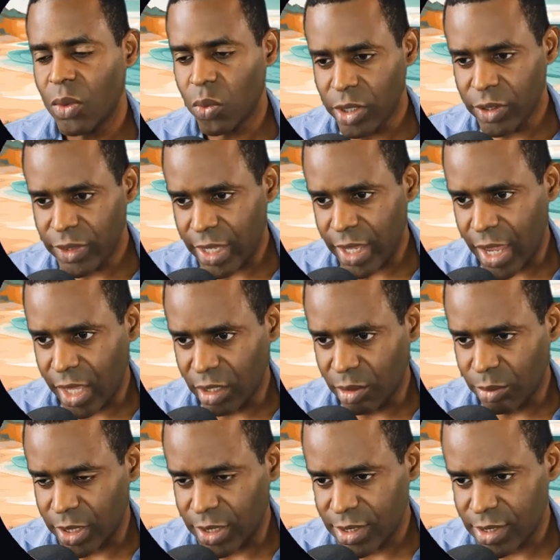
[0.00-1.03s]
what are the
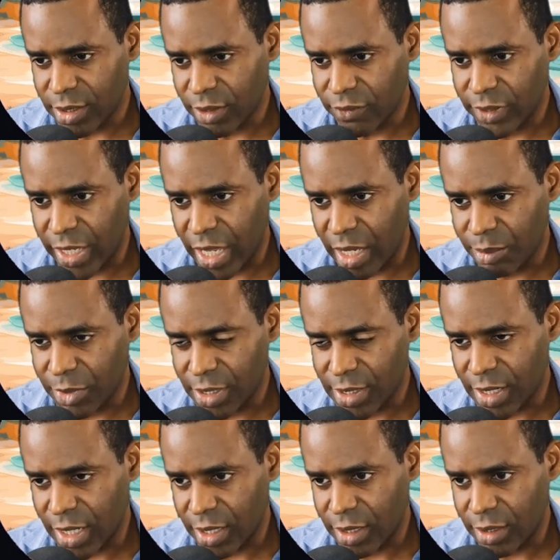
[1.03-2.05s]
elements of game
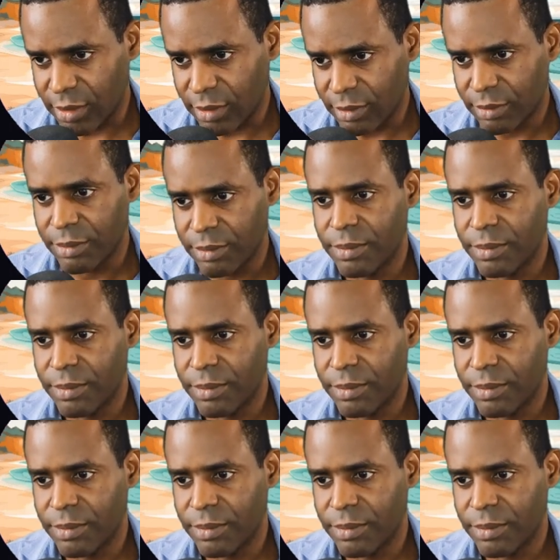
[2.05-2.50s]
design?